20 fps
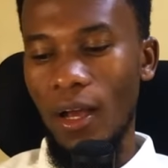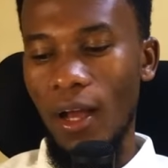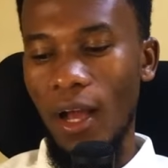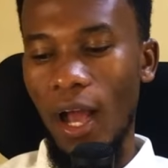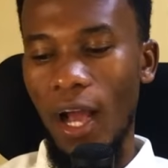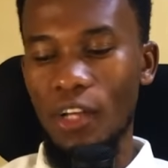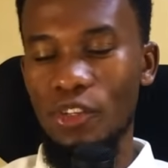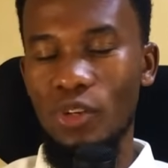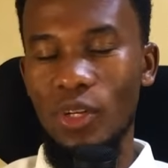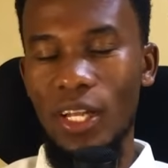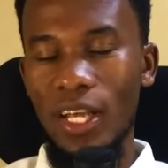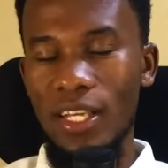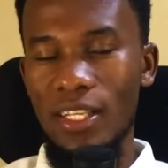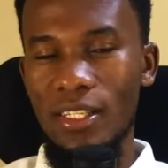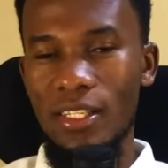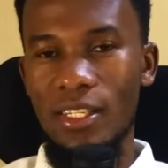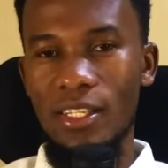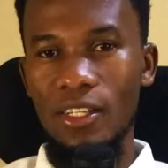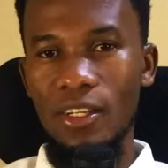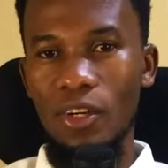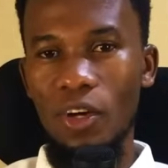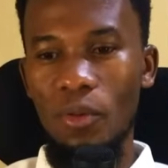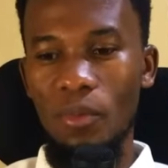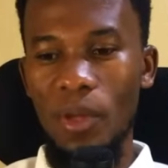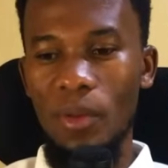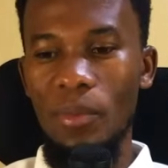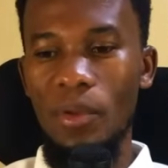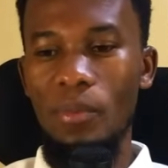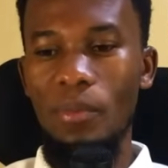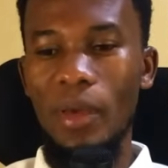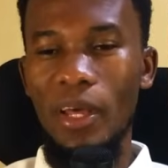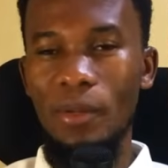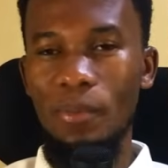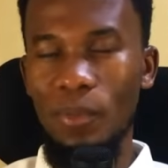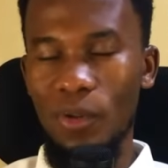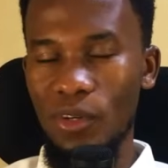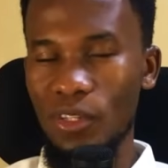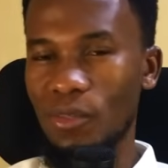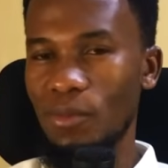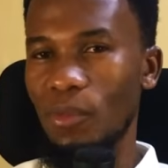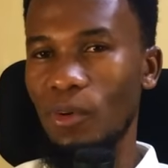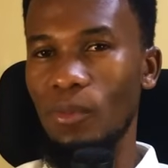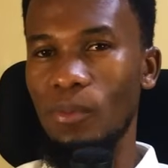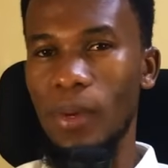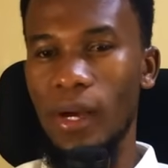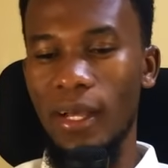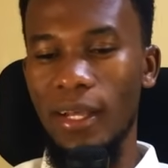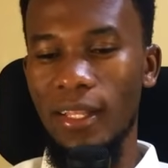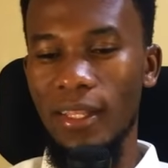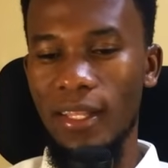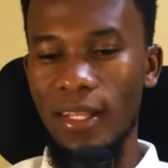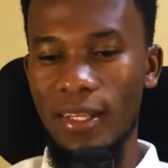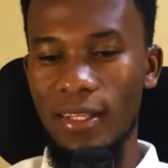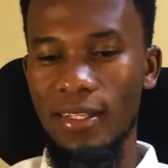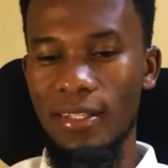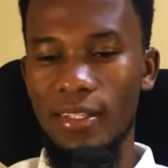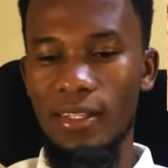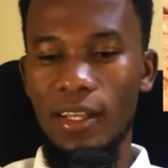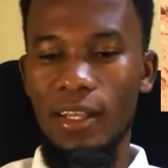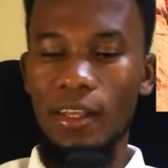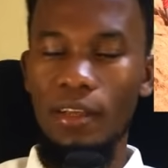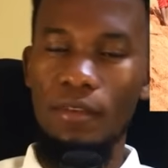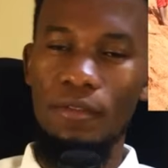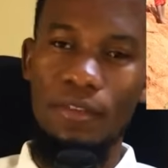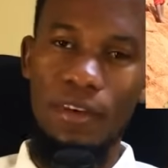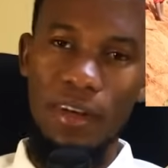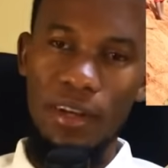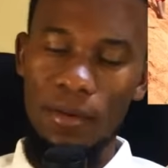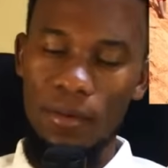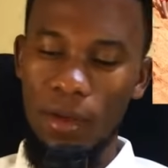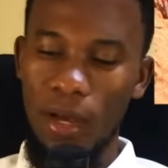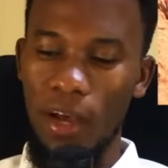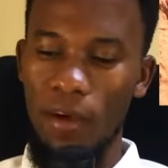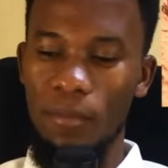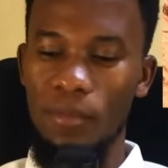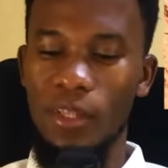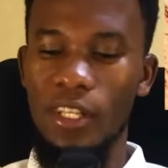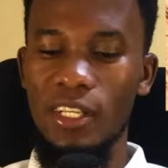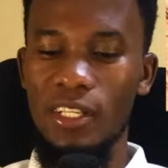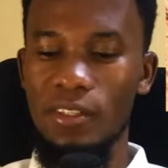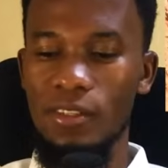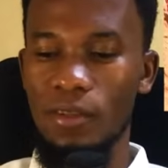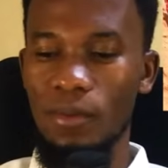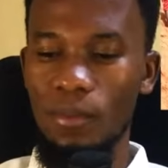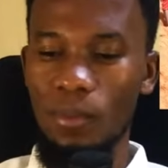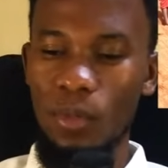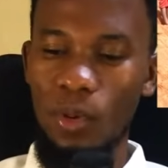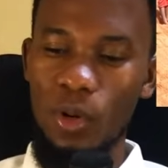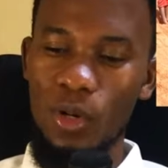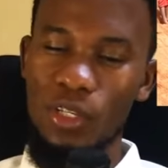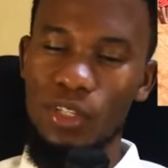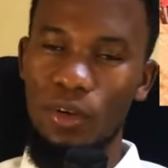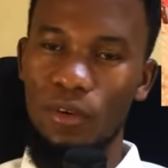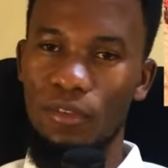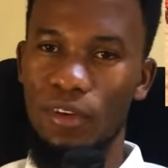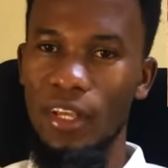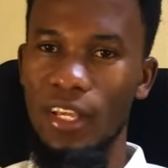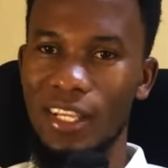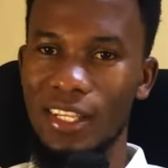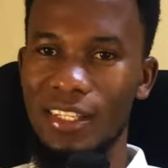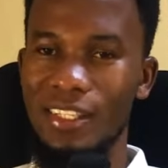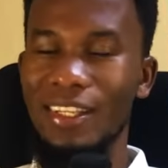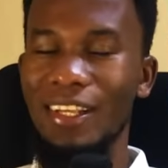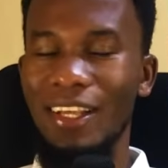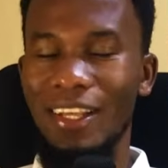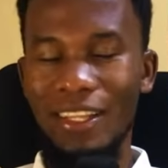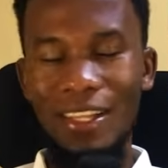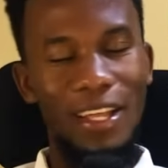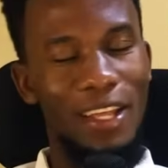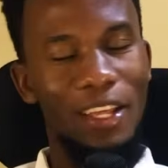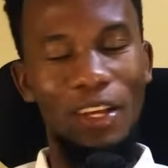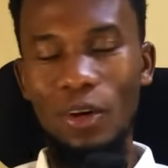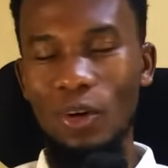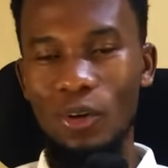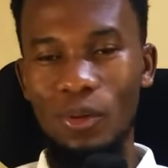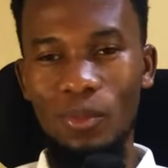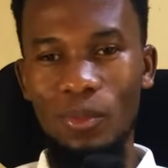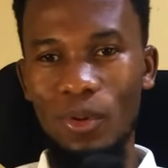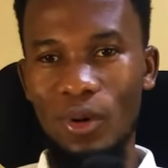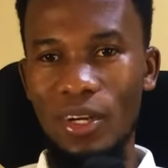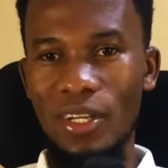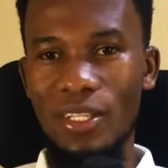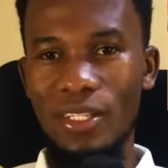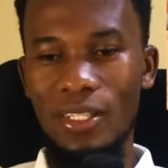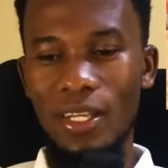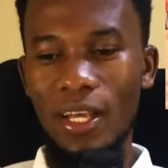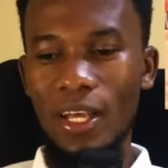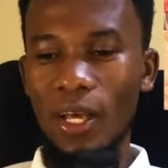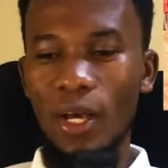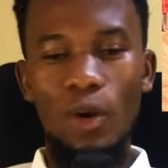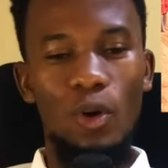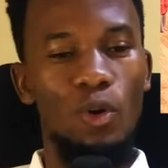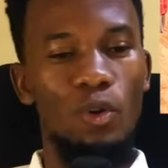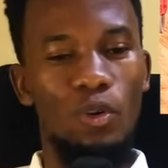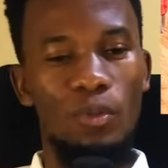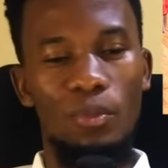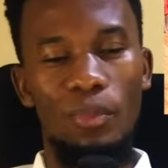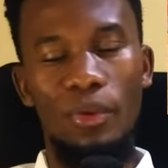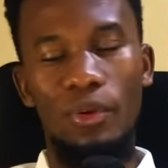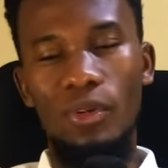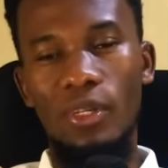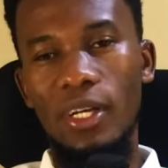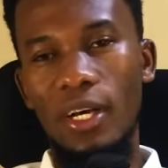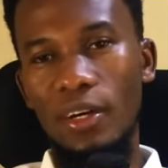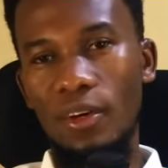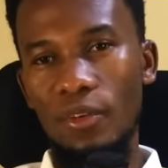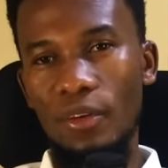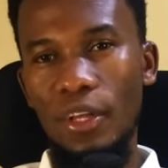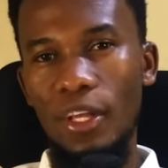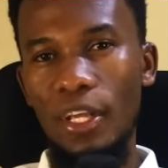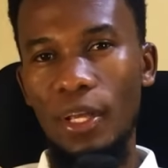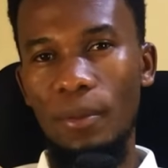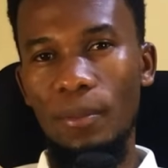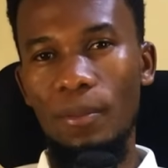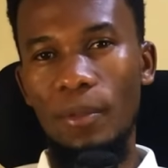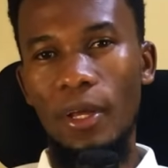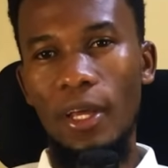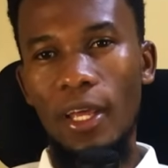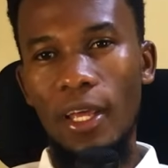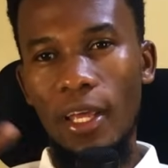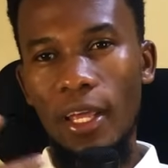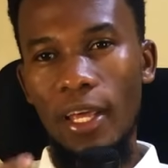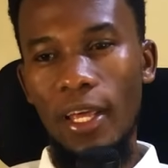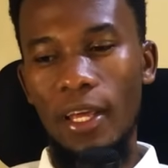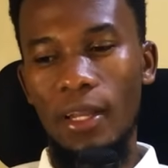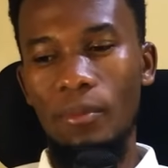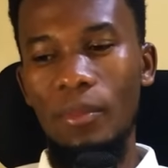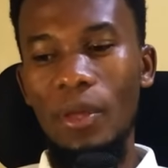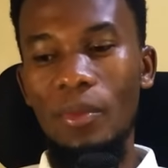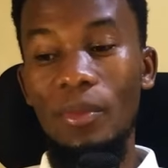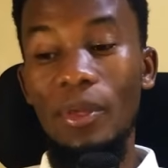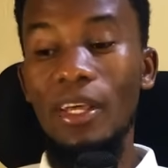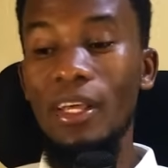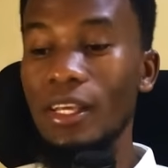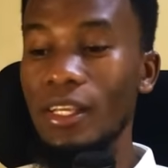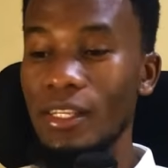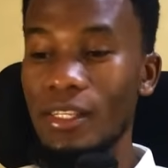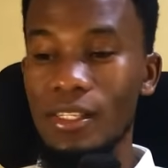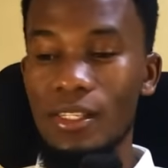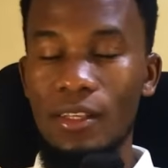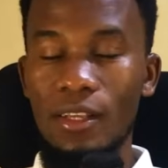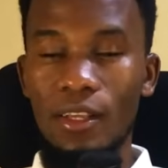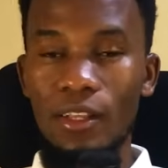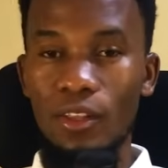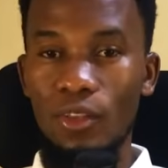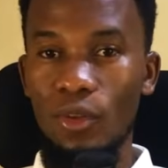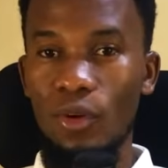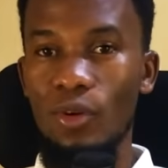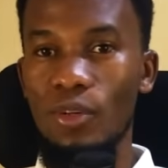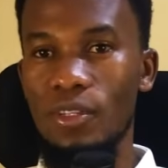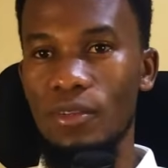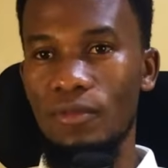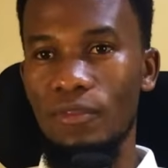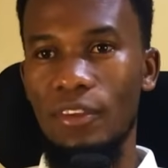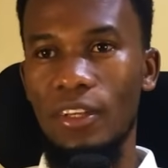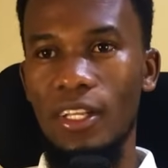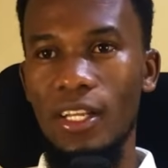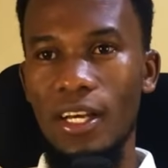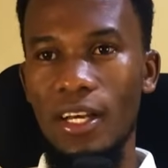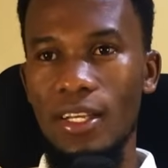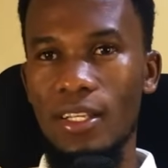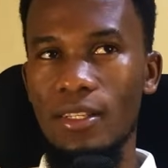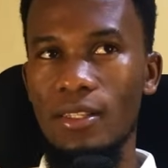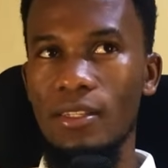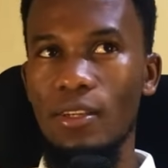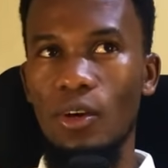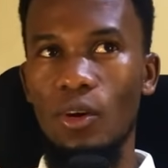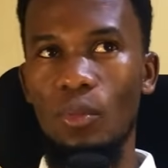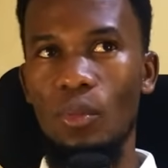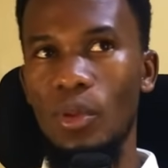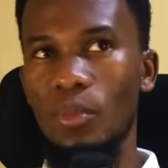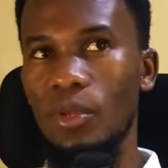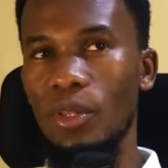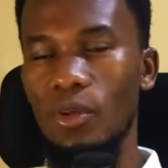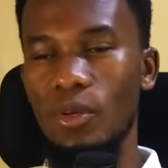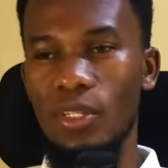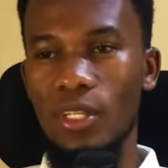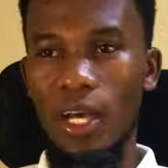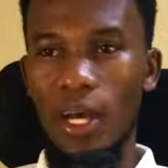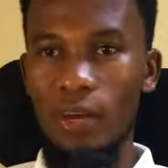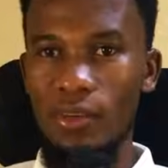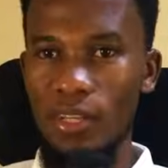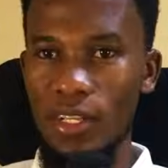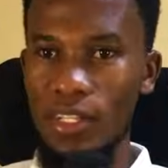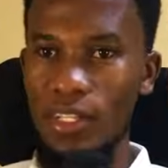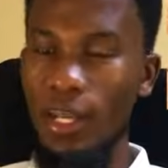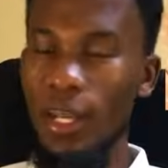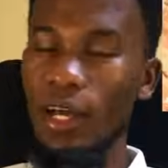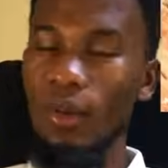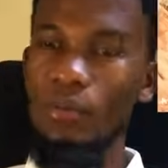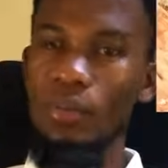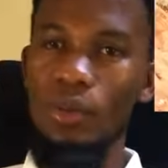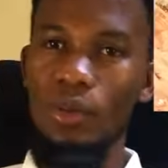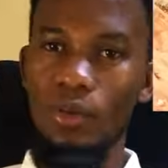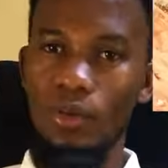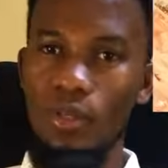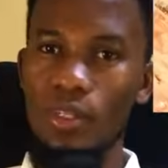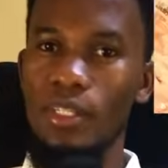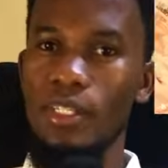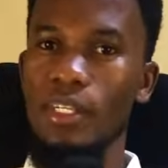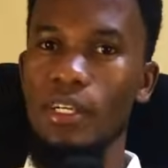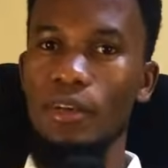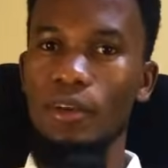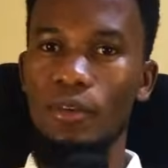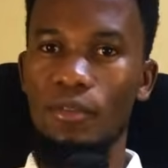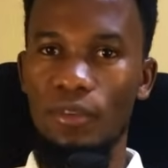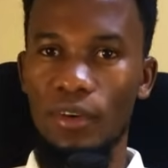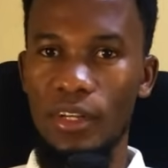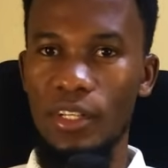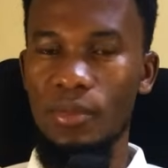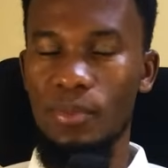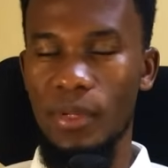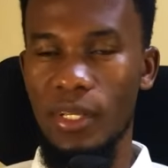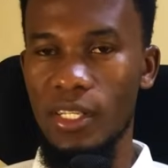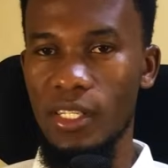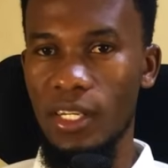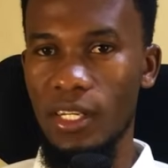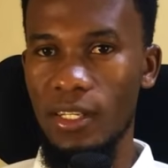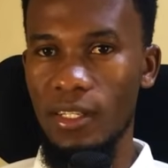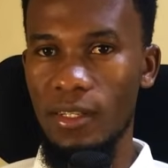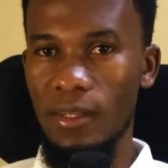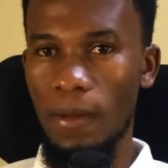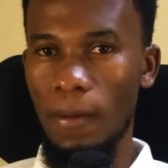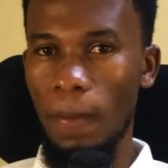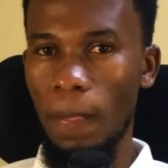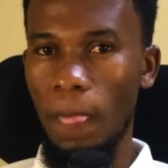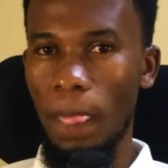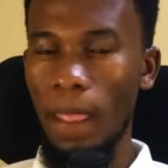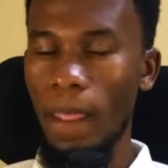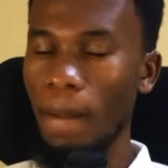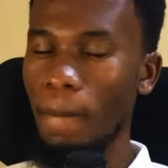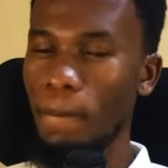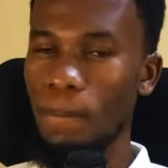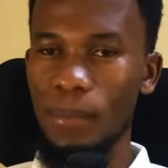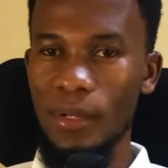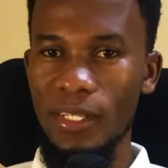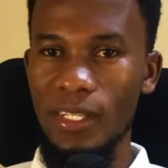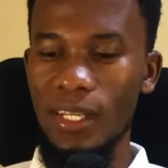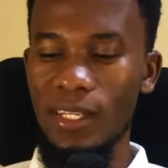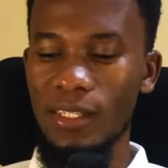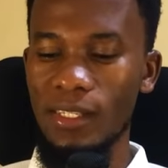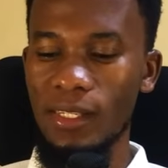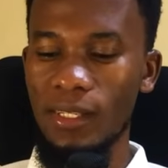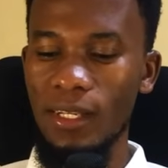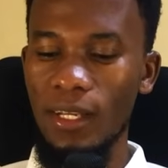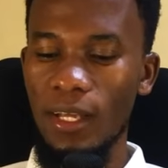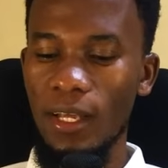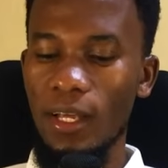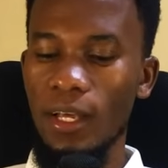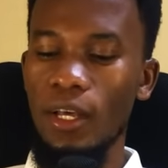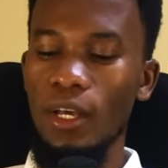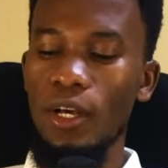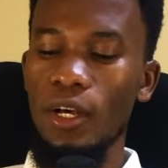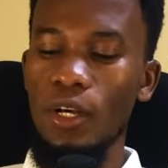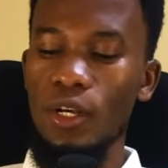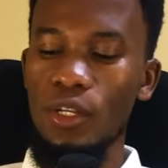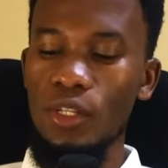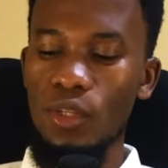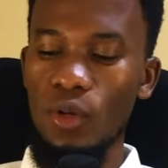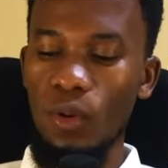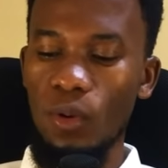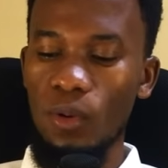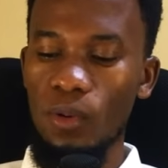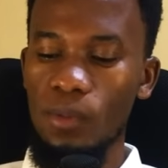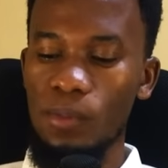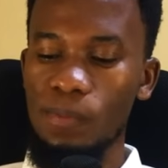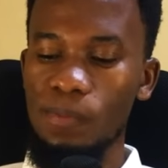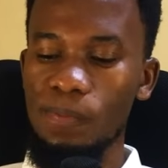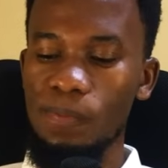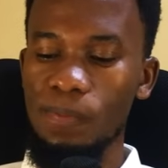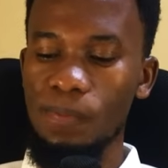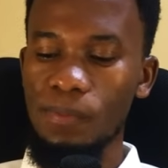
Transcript: actualized or maybe made possible by this uh, these boys of his that he called boys who will build around him, and maybe his. Those villas or maybe those houses can be used for his business, precisely. So